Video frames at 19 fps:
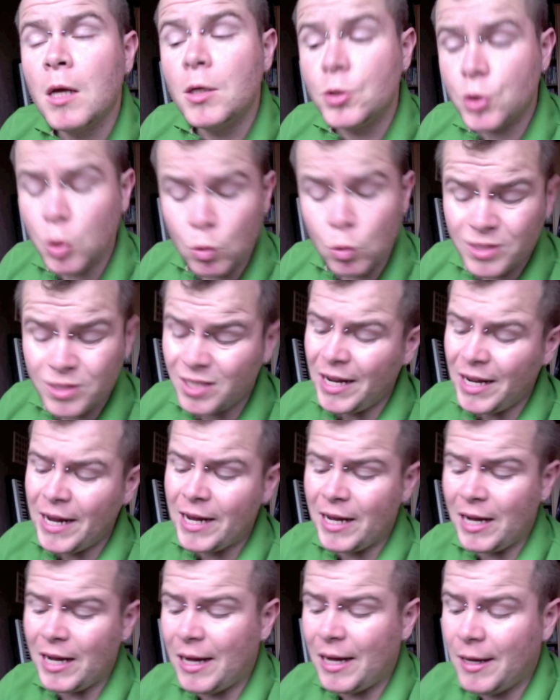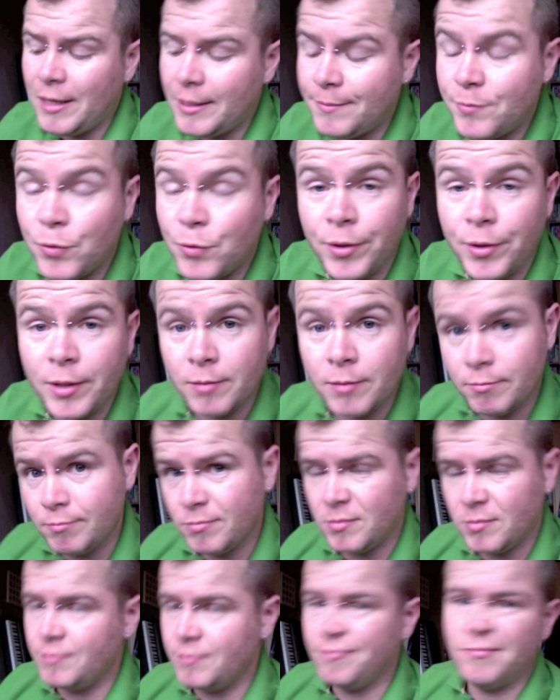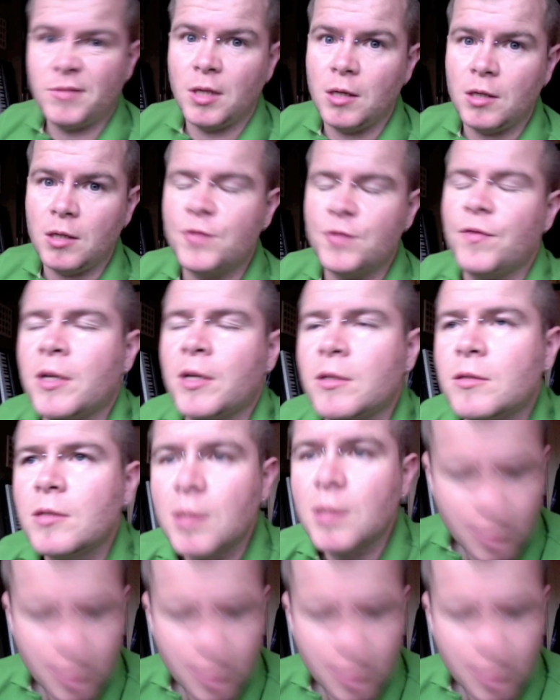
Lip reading: So today I am doing the deluxe figures.